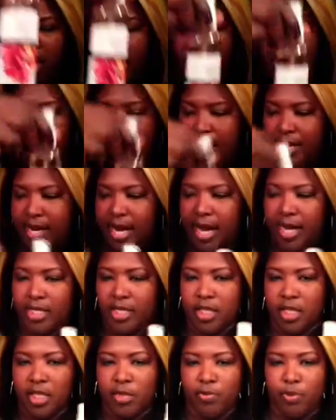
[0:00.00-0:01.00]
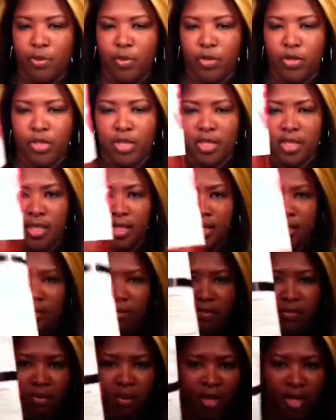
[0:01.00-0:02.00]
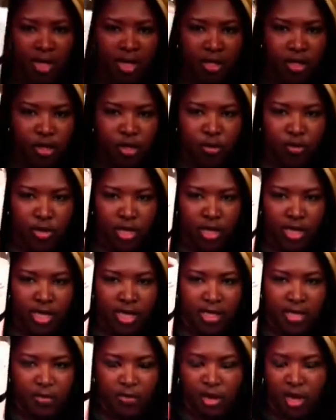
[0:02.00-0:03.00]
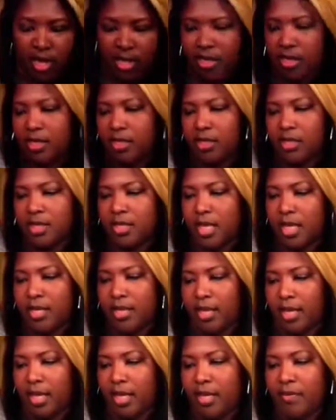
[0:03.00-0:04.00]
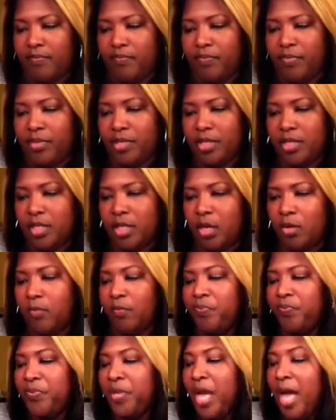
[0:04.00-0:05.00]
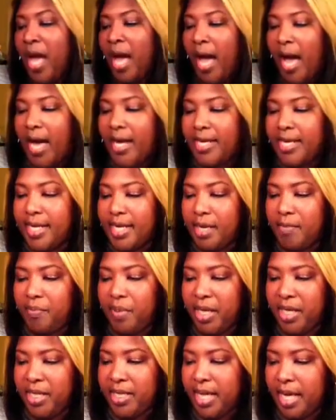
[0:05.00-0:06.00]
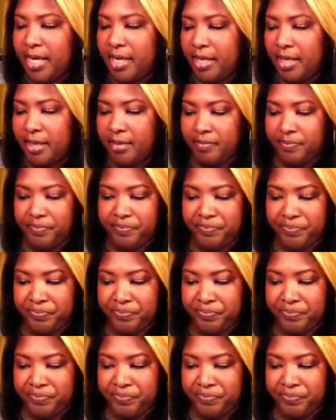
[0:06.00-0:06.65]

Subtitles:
And I just poured some into it. That's why it looks like that. So I did pick that up.